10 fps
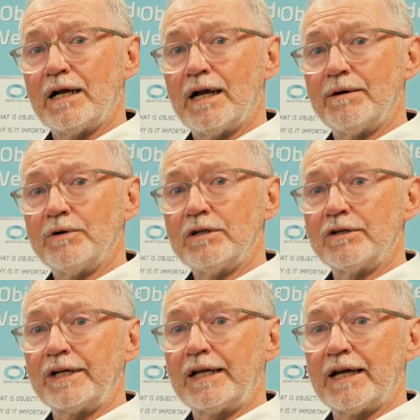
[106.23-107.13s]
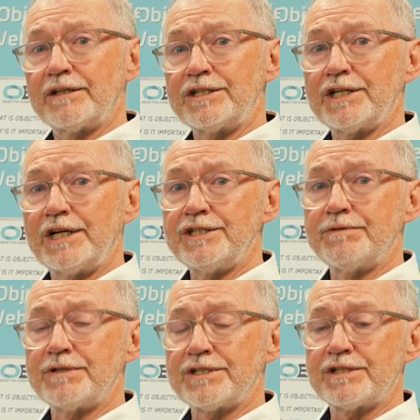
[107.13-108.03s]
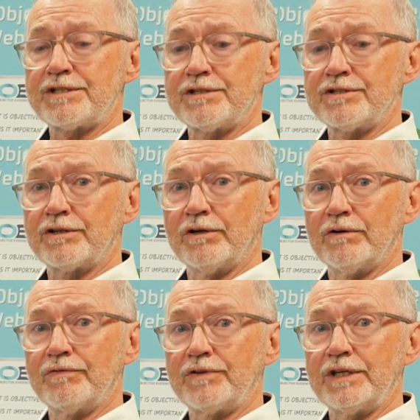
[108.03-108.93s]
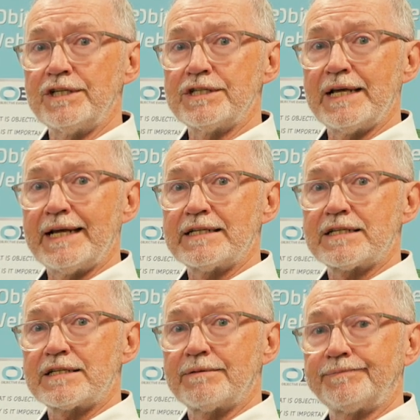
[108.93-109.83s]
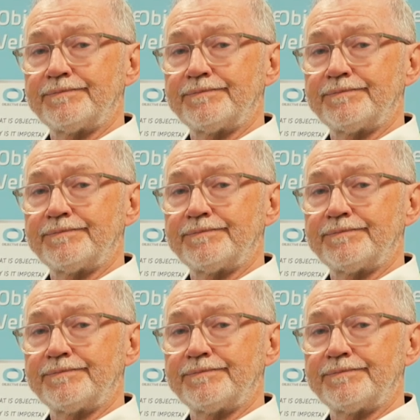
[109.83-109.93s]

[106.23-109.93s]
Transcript: and we're looking at the change in resistance of these nets,